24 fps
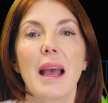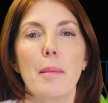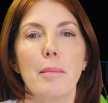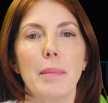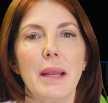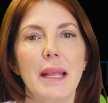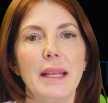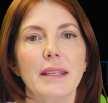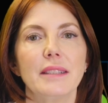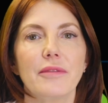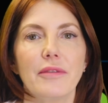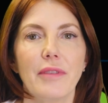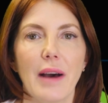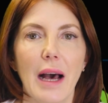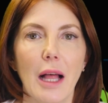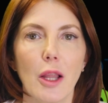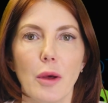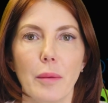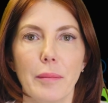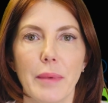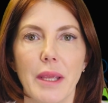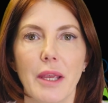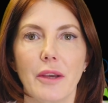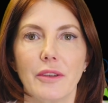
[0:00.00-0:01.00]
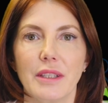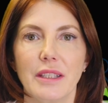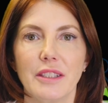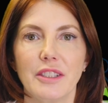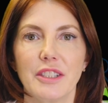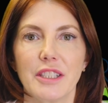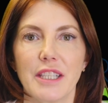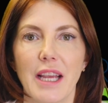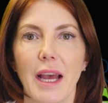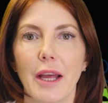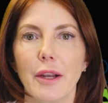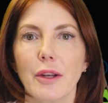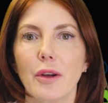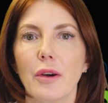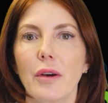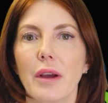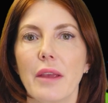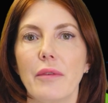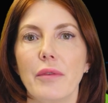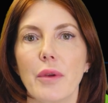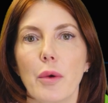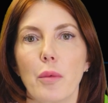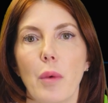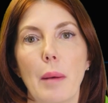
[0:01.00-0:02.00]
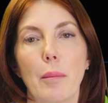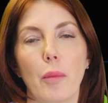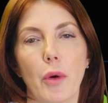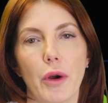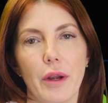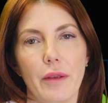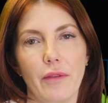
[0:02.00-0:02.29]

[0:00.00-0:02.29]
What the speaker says: Please follow me on this channel if you want more